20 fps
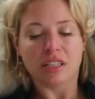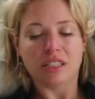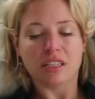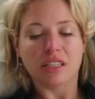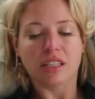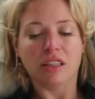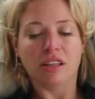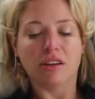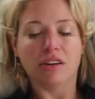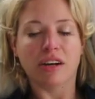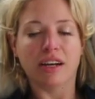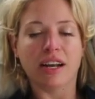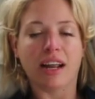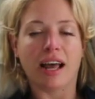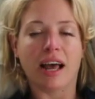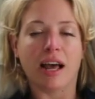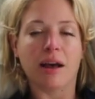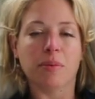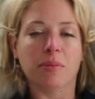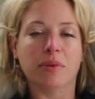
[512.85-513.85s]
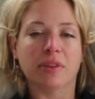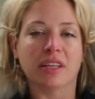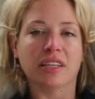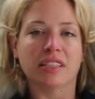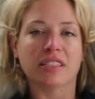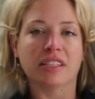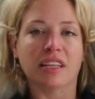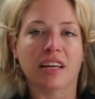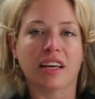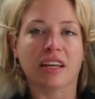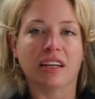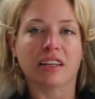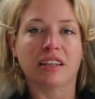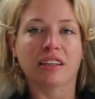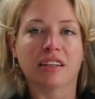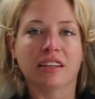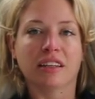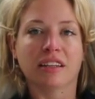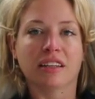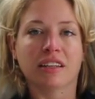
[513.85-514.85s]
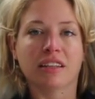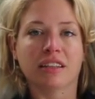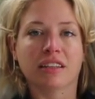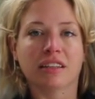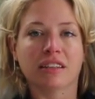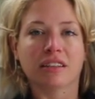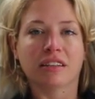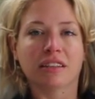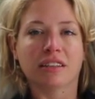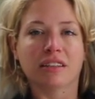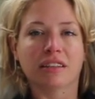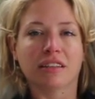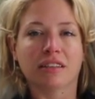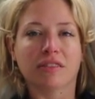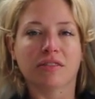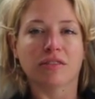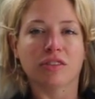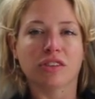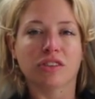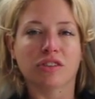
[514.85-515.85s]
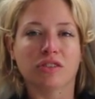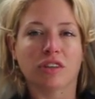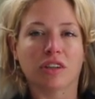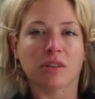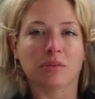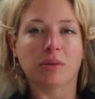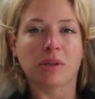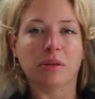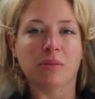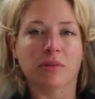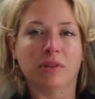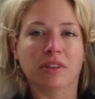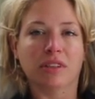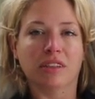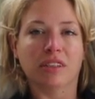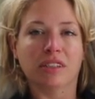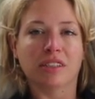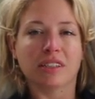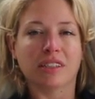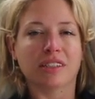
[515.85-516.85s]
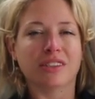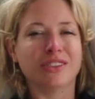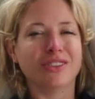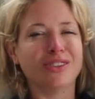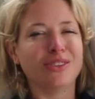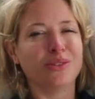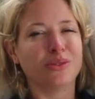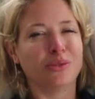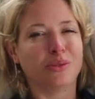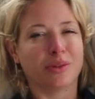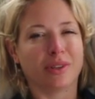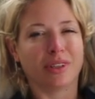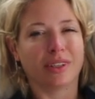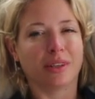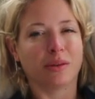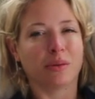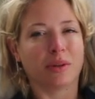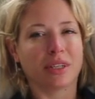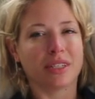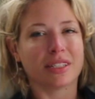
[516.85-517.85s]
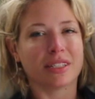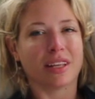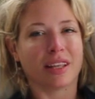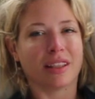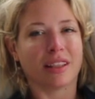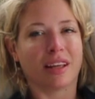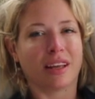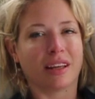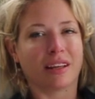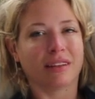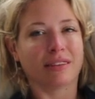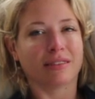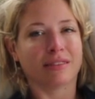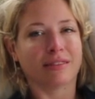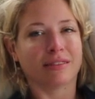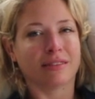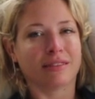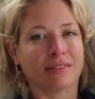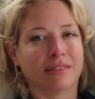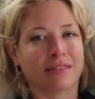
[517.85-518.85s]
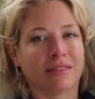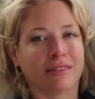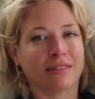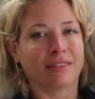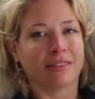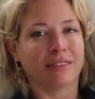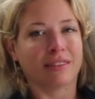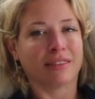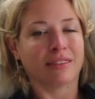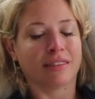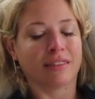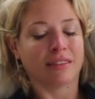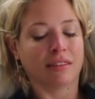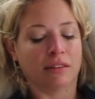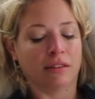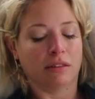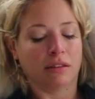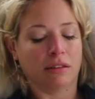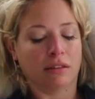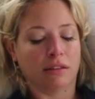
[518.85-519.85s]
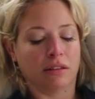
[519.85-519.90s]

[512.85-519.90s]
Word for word: You're taking. an app that's like for drunk people. And it's like, do you really want to send that?